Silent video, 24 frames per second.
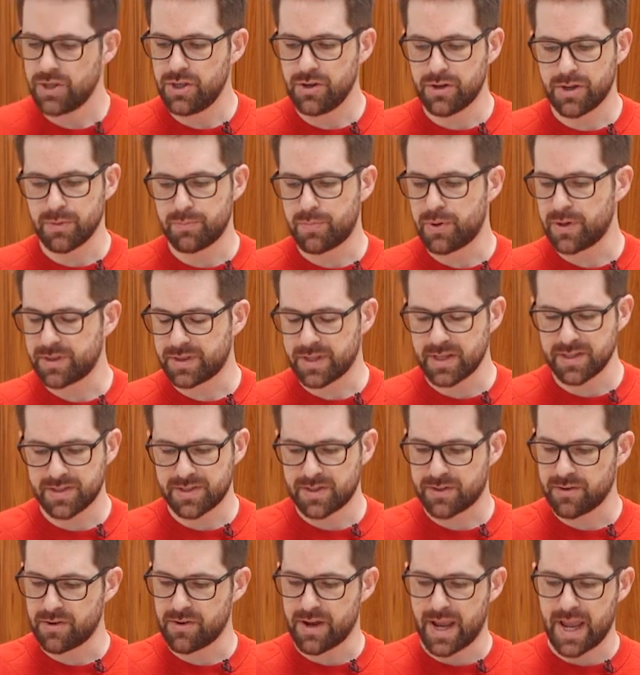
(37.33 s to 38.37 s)
You could put this
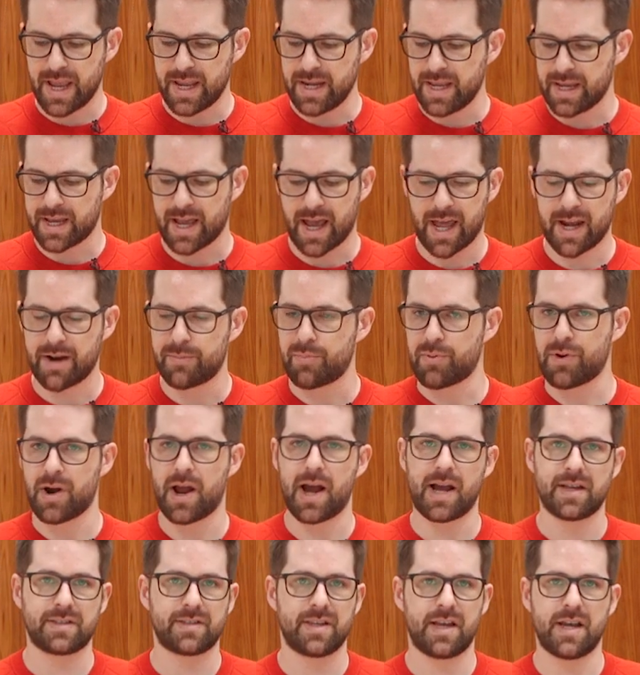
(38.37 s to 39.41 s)
through any kind of
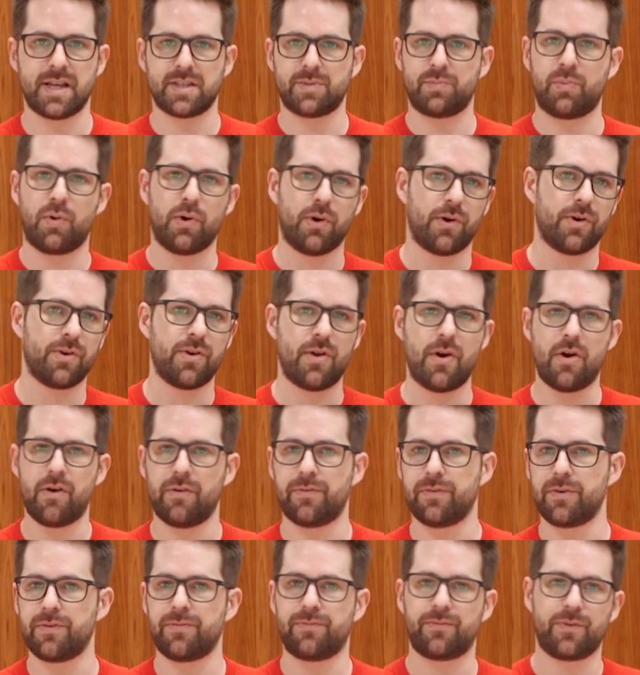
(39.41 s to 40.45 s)
process, pour
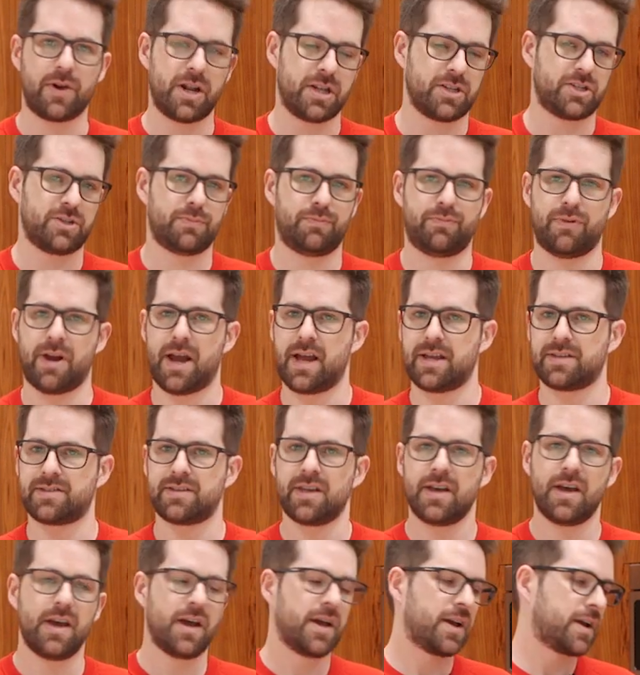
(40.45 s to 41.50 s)
over, French press,
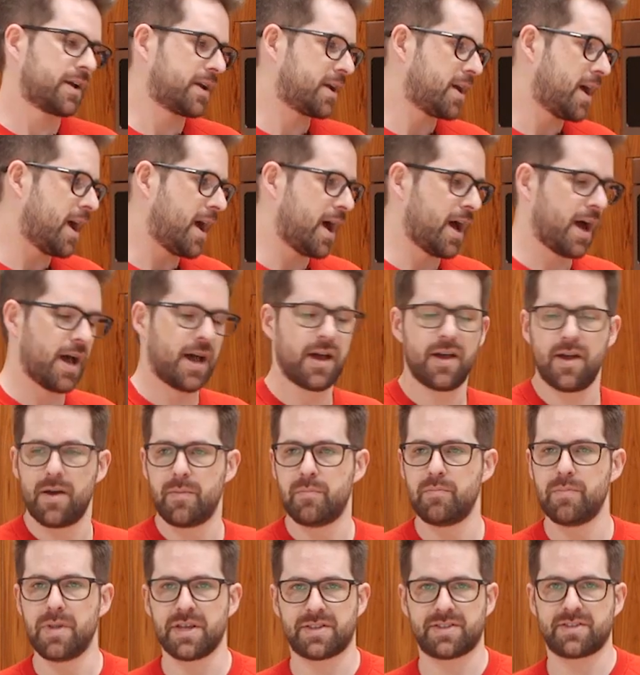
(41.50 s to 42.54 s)

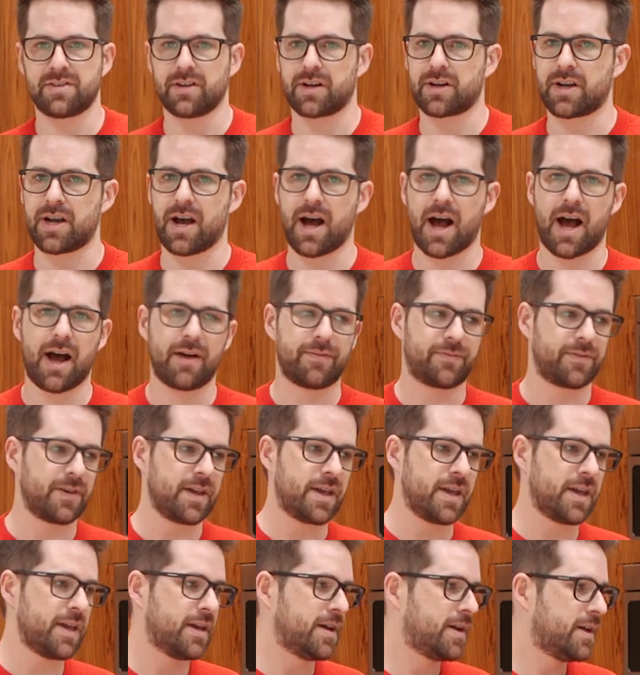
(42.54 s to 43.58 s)
Mr.
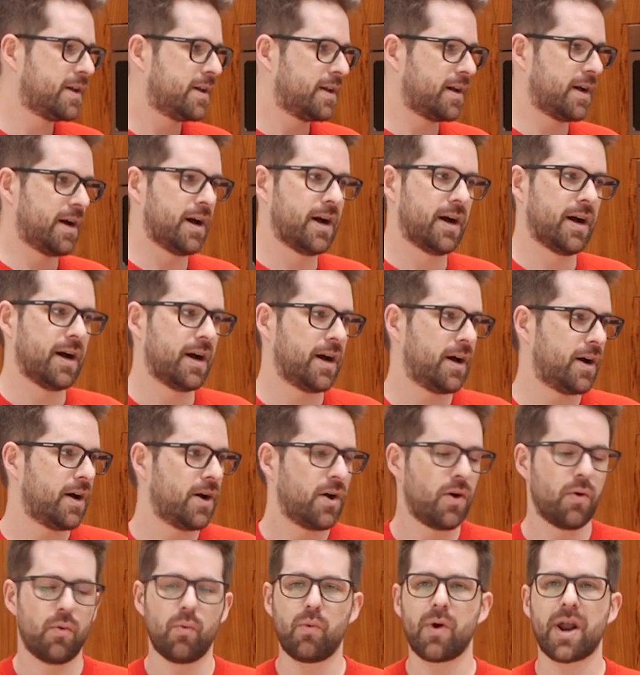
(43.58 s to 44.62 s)
Coffee,
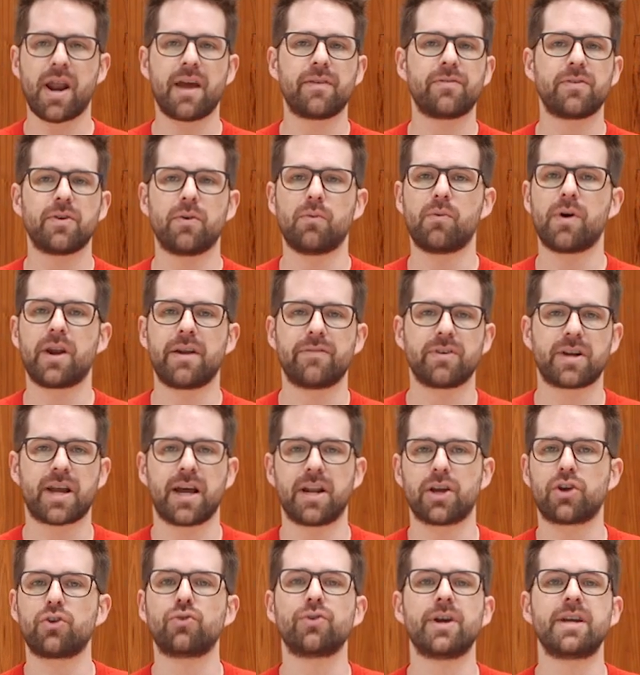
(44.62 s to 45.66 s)
whatever kind
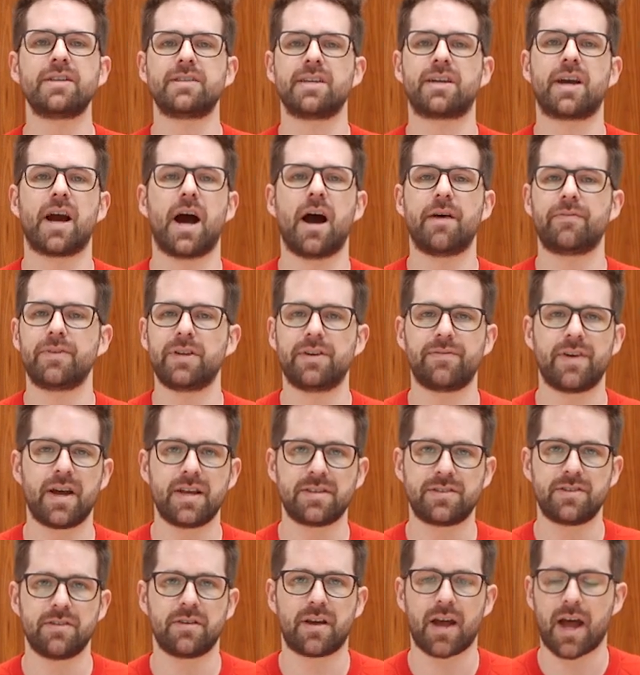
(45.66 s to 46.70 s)
of crazy coffee
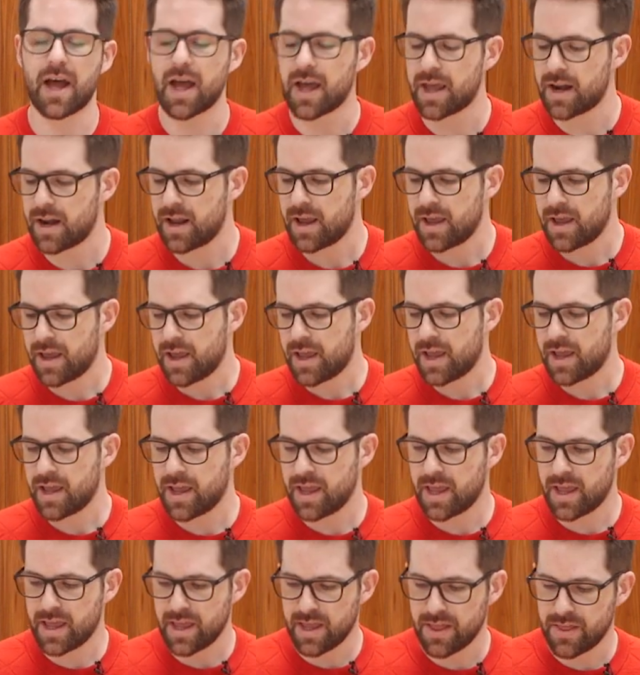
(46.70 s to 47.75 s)
device you got.
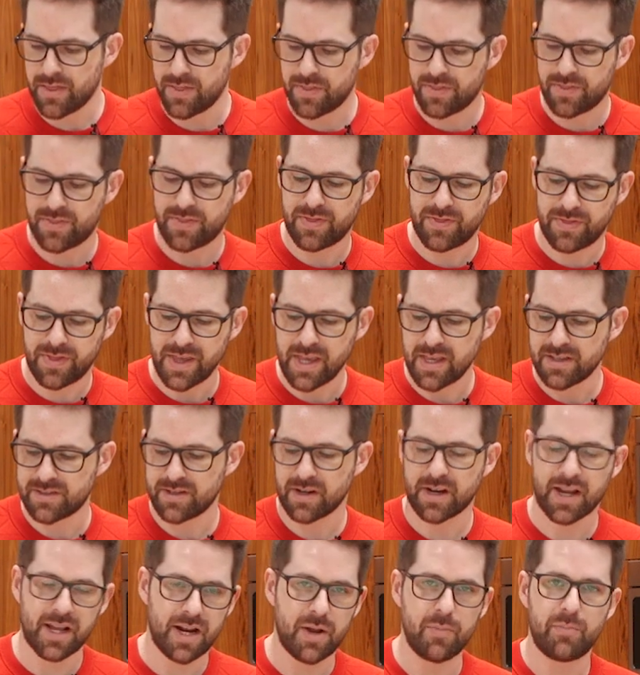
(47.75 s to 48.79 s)
These
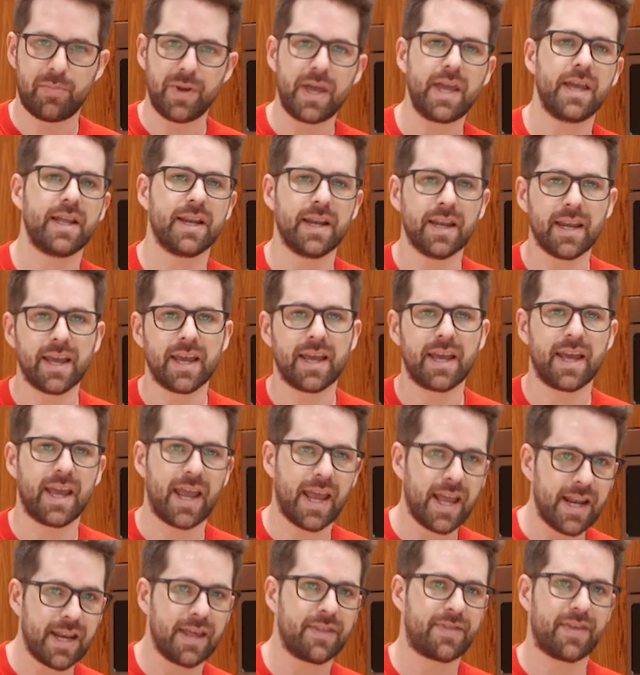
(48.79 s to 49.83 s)
are gonna beat
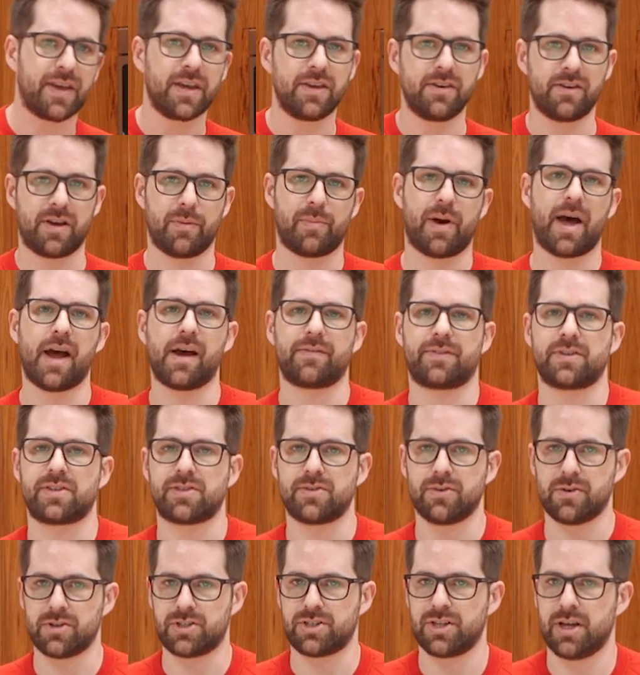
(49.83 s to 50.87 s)
anything you could buy off the
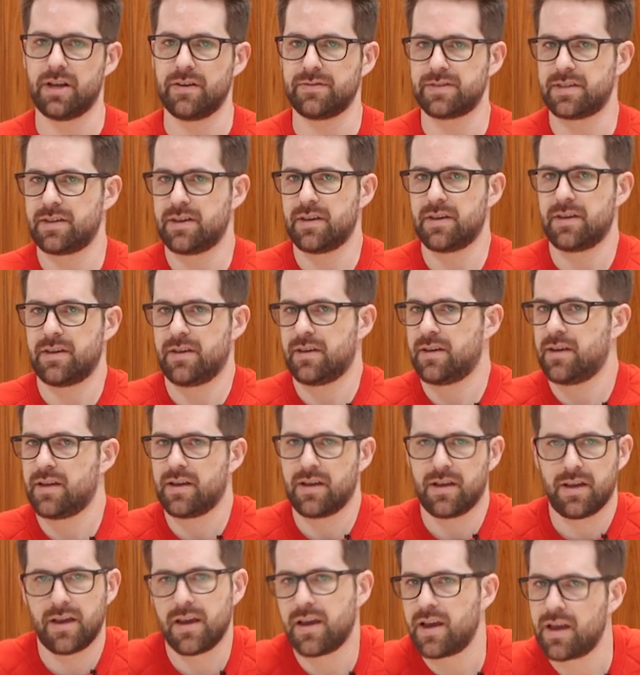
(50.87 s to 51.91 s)
store shelves.
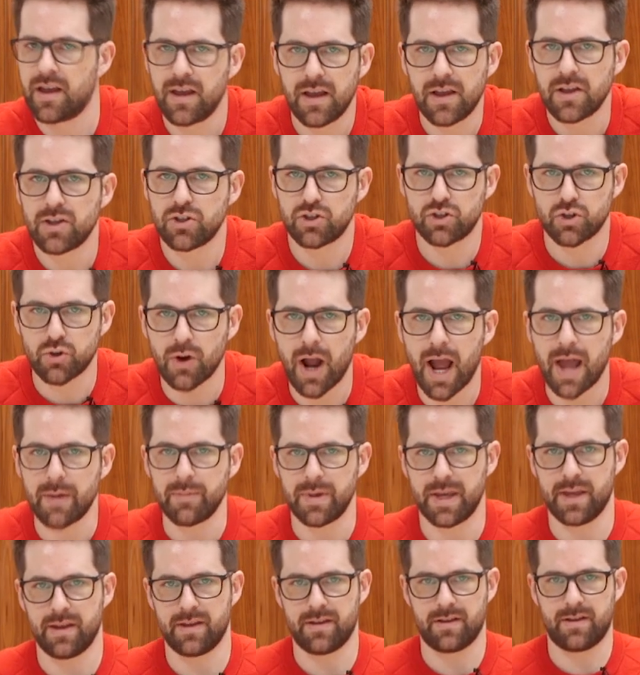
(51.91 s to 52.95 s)
Try me.